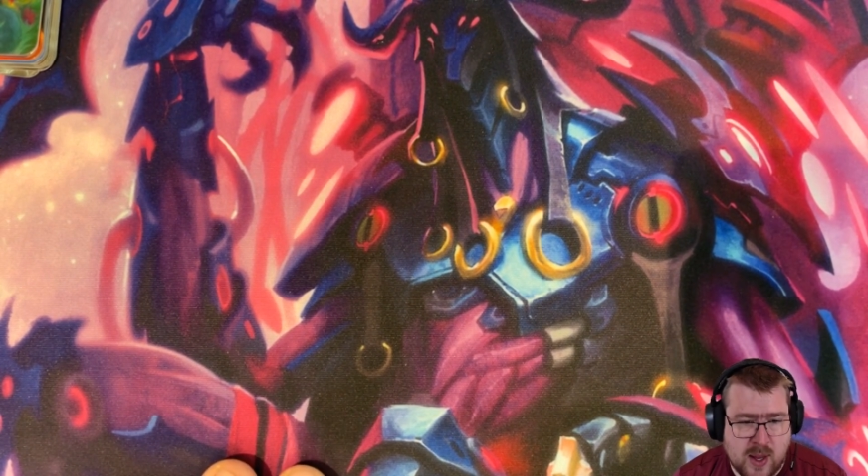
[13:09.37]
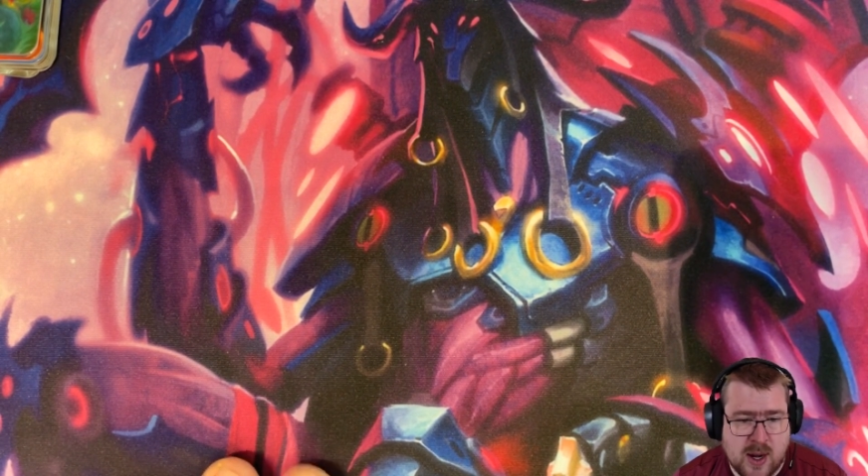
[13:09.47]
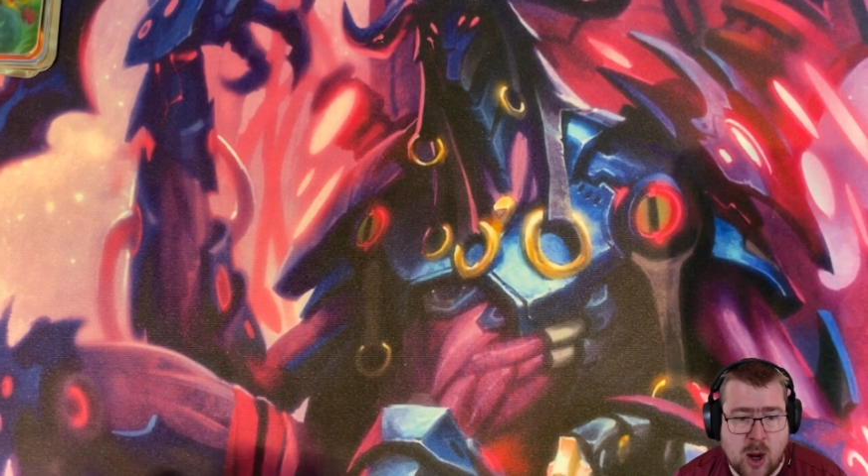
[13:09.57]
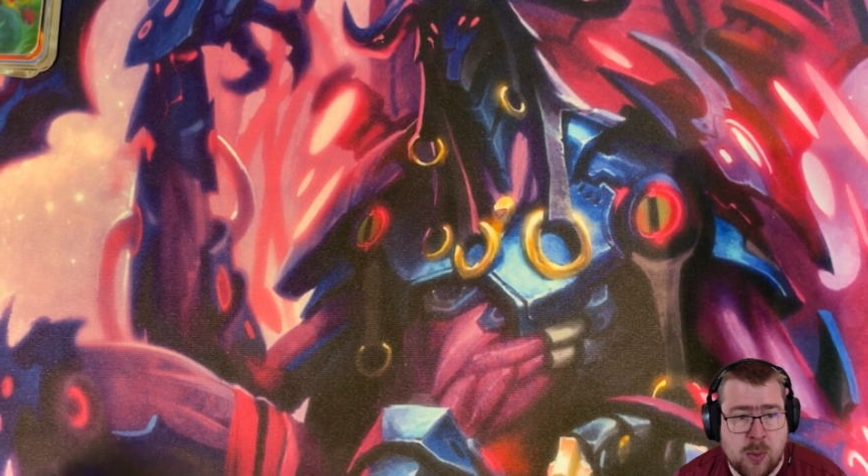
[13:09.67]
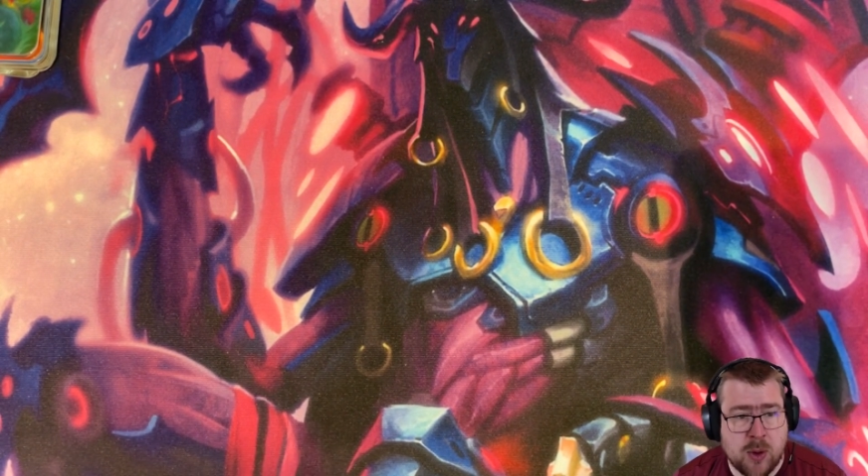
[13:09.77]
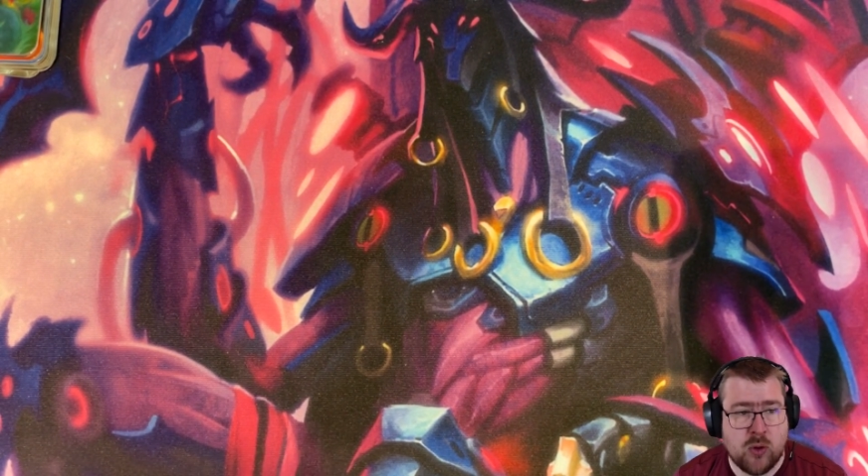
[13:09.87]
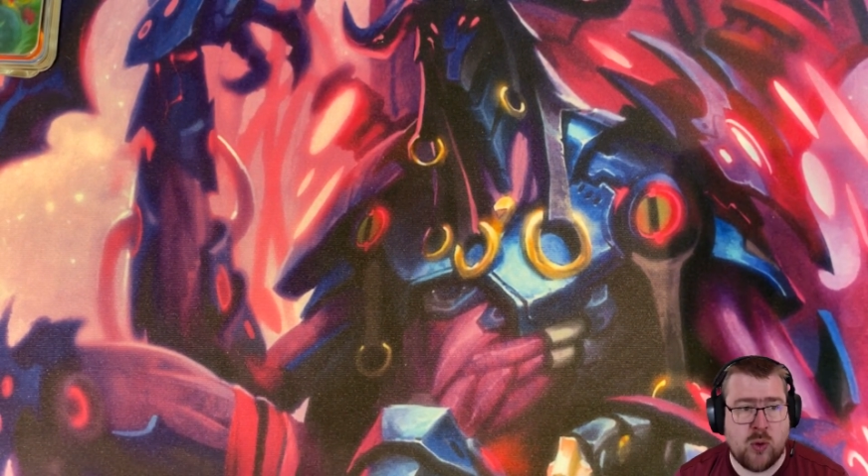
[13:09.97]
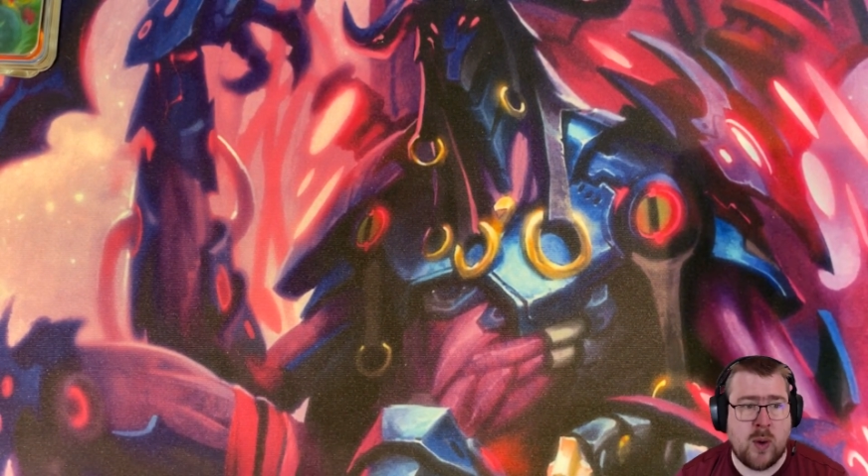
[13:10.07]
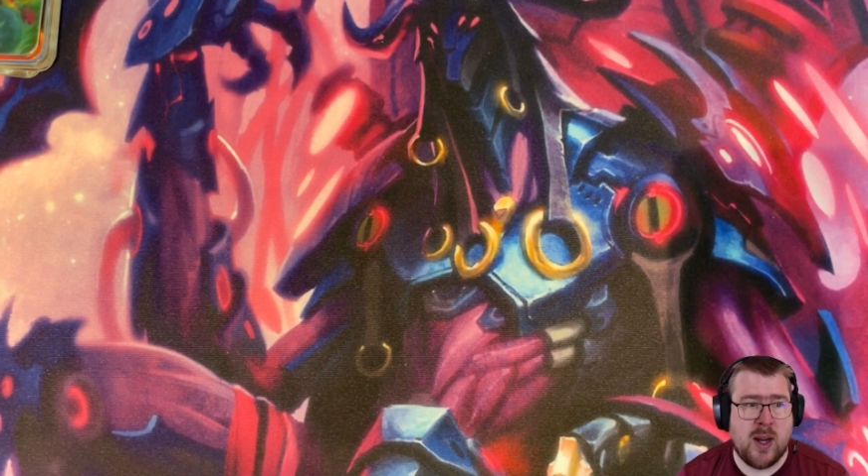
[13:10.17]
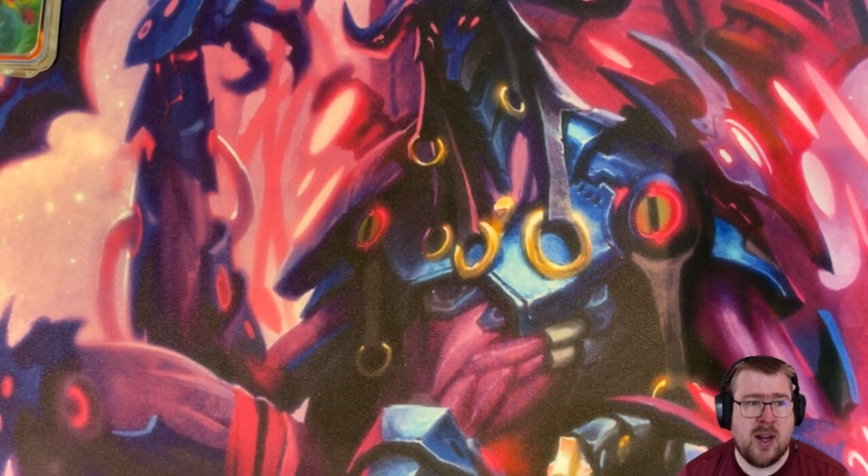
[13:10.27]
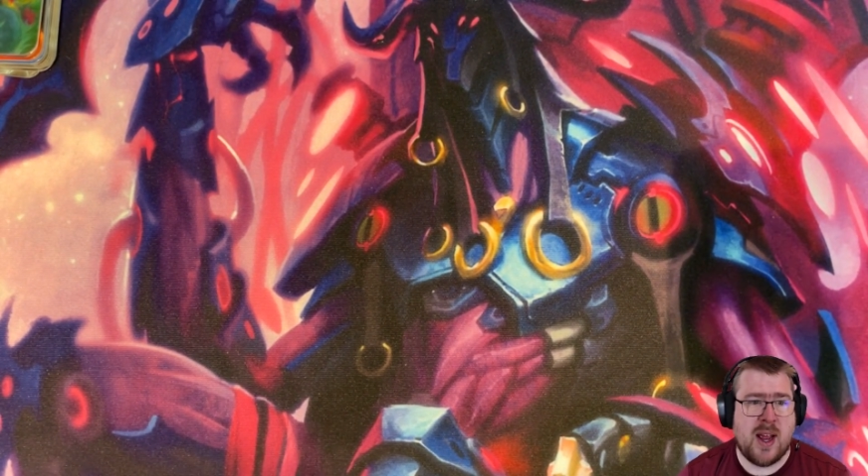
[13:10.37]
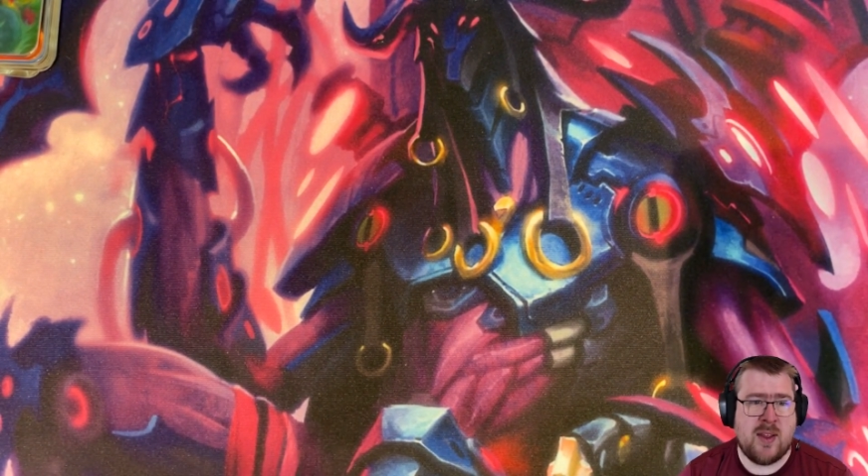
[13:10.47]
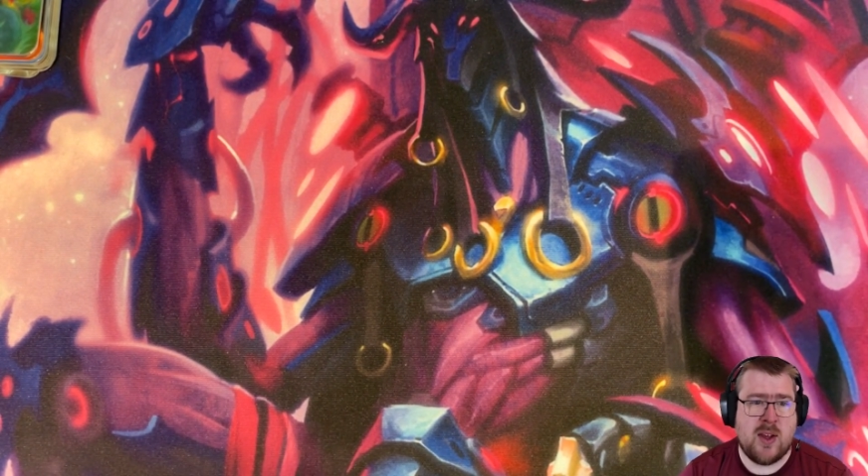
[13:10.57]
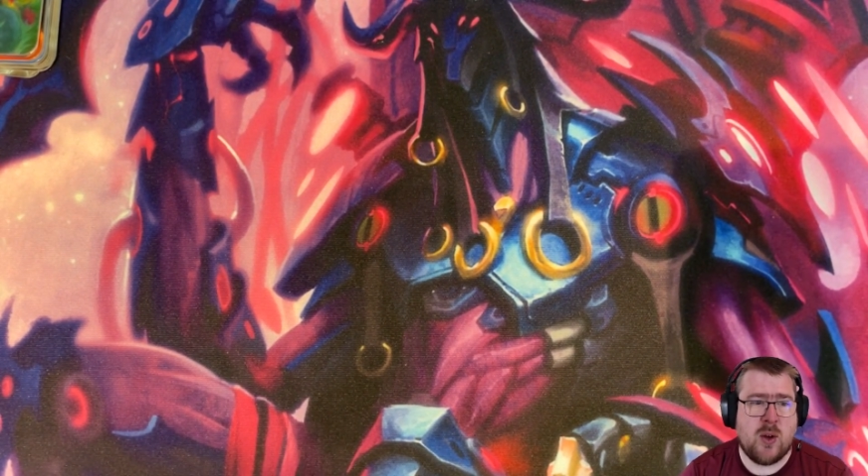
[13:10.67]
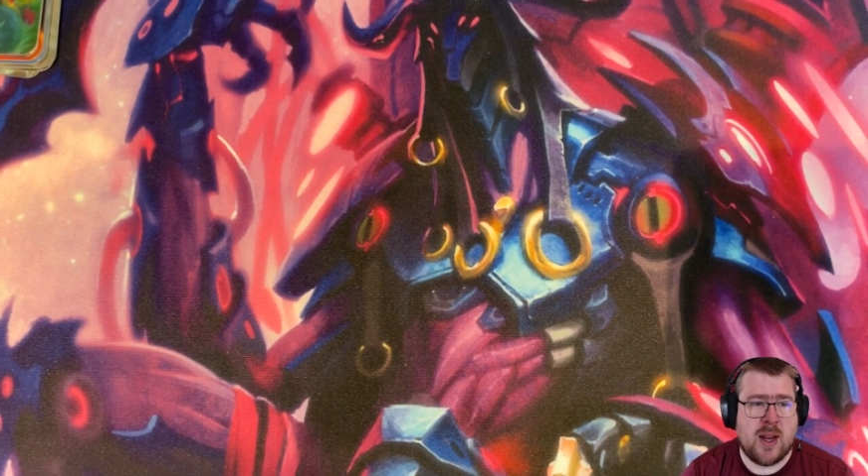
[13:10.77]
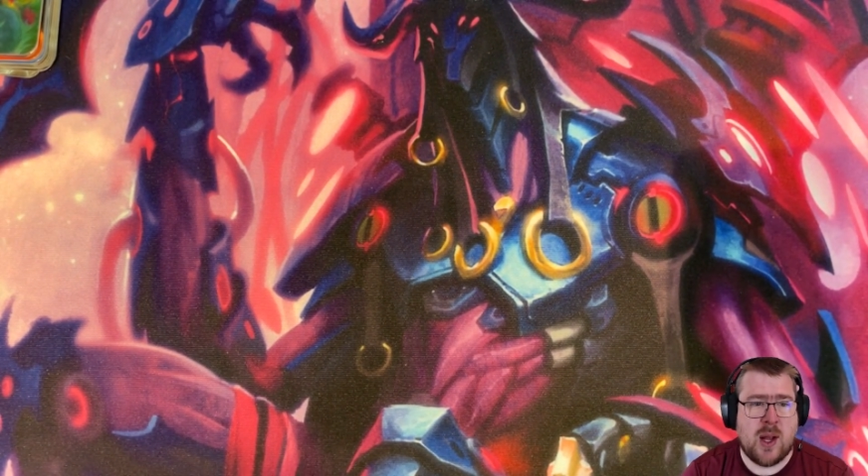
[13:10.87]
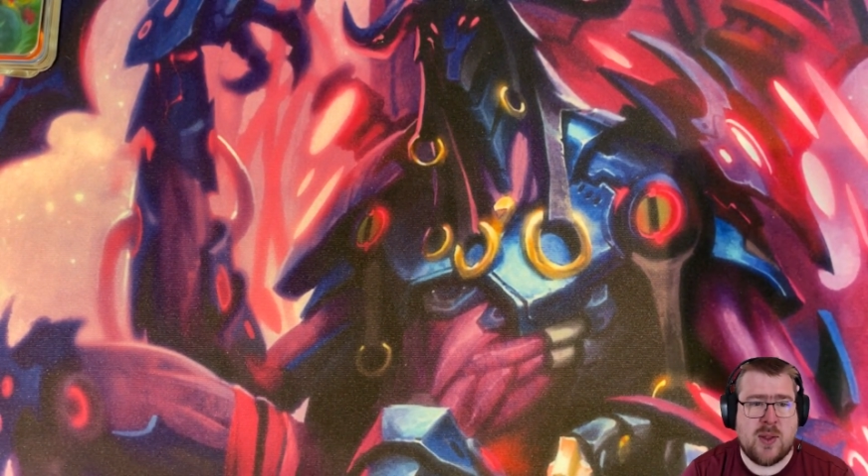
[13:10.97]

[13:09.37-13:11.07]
hope you enjoyed and that you'll get out